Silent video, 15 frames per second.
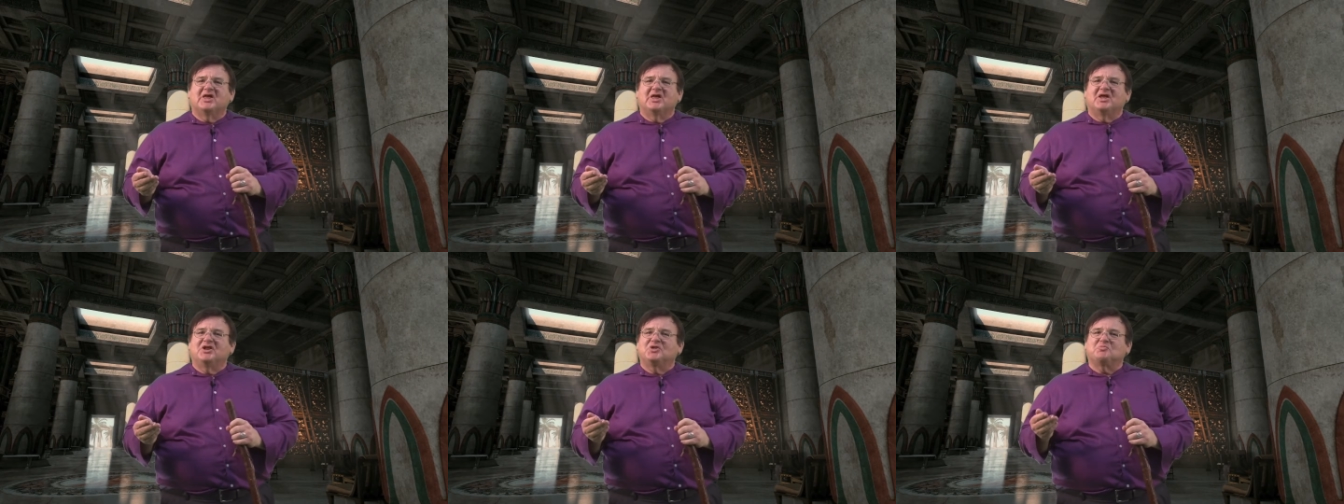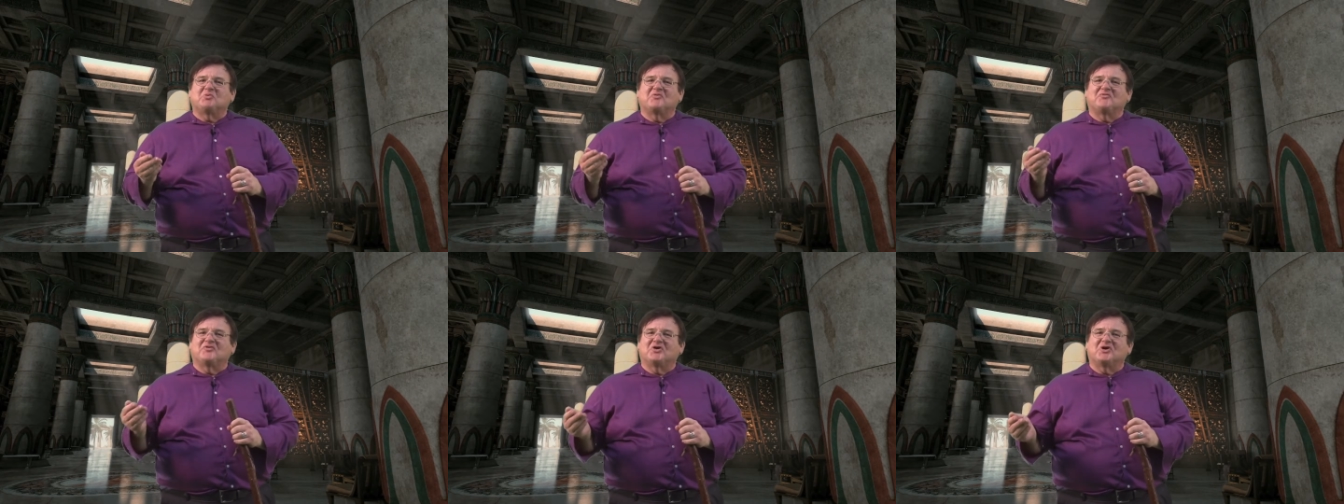it is
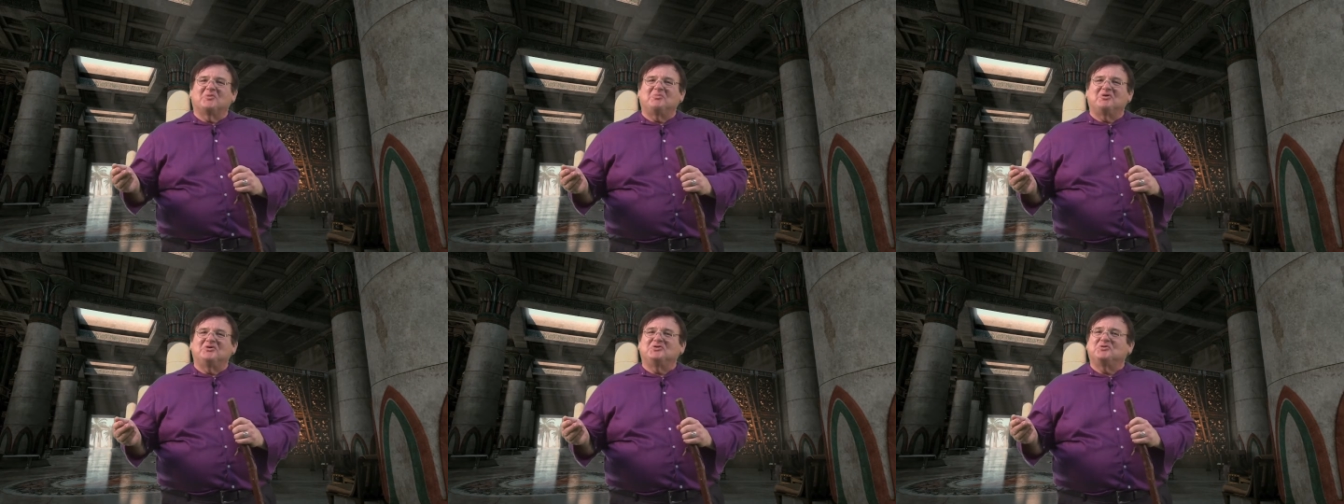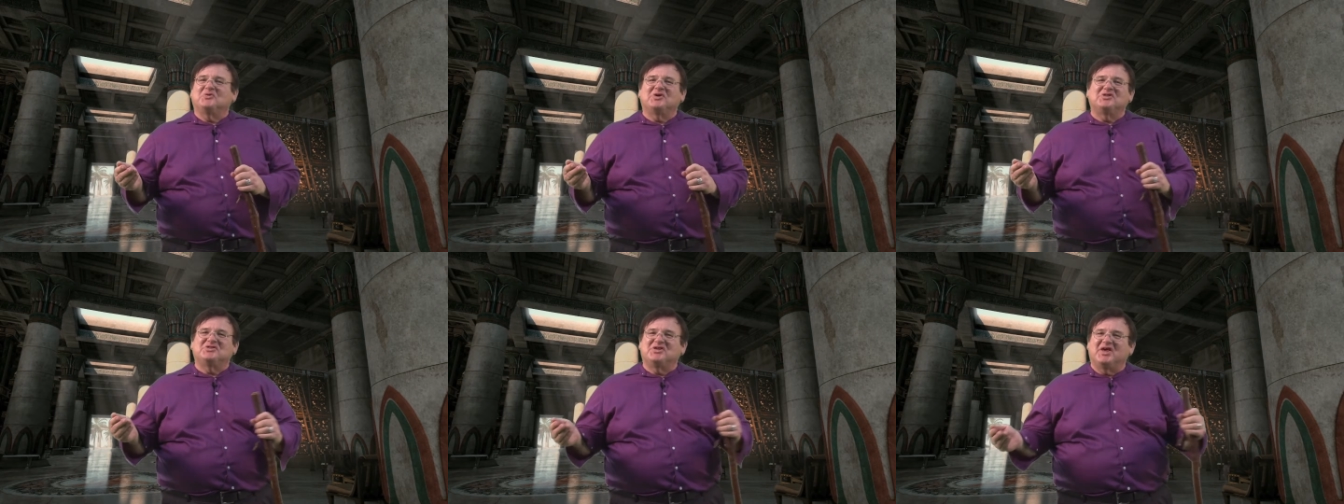preferable to
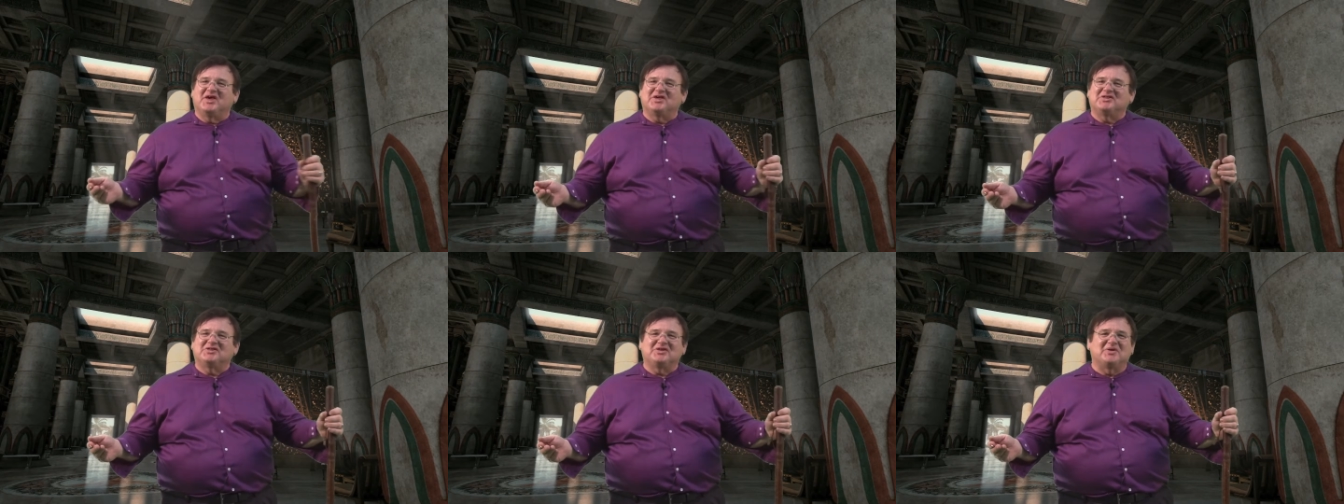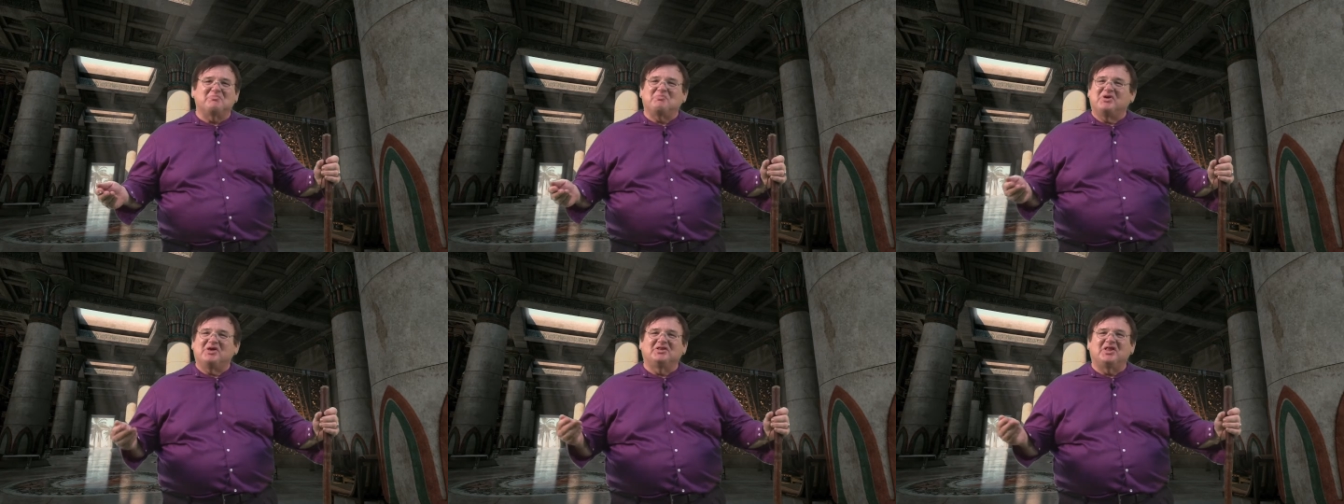exist
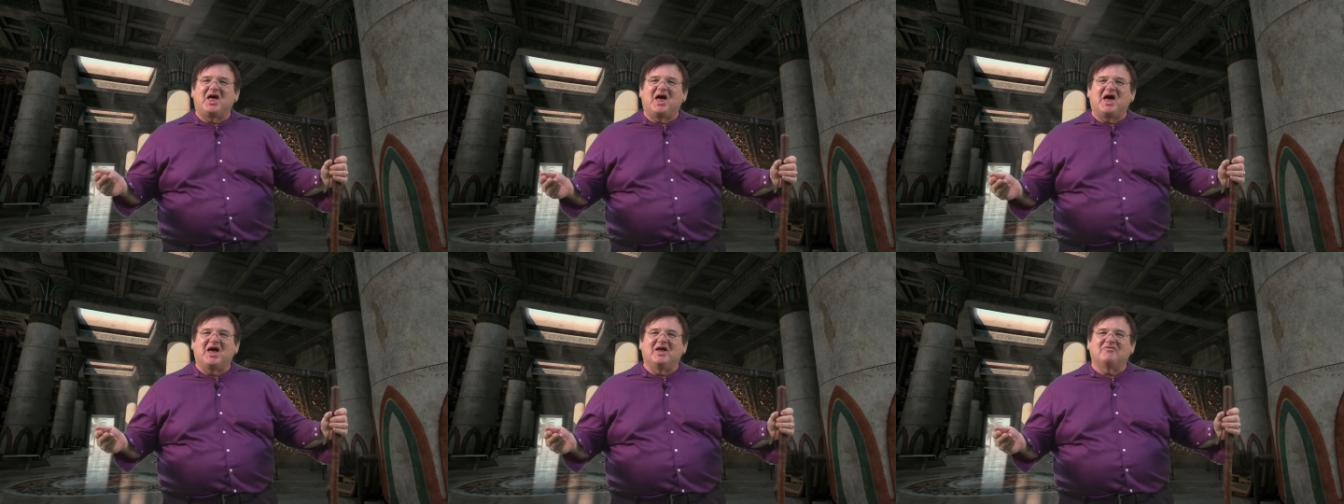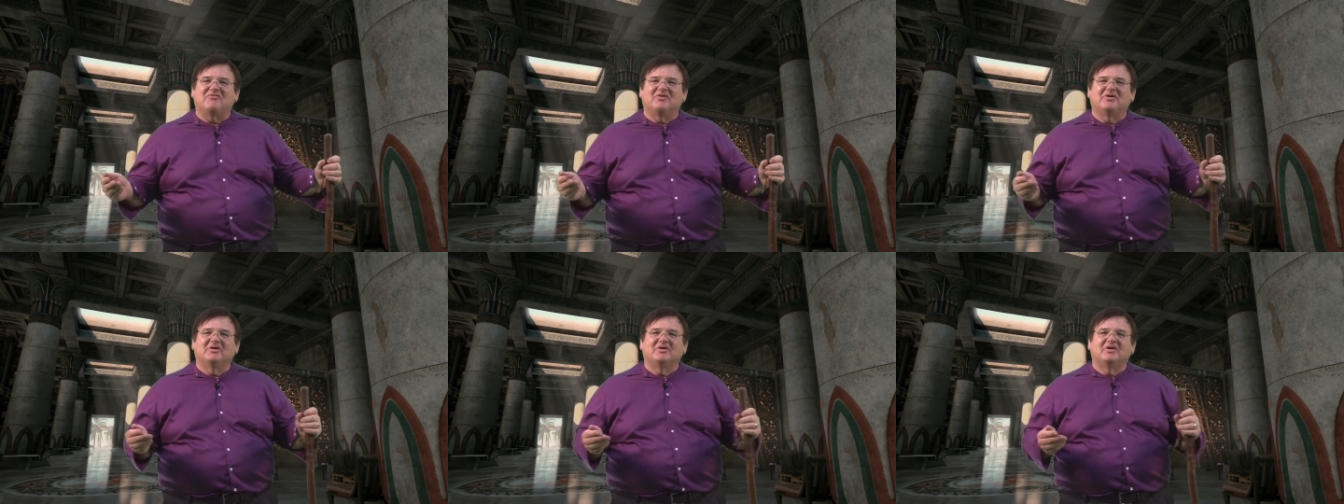and be alive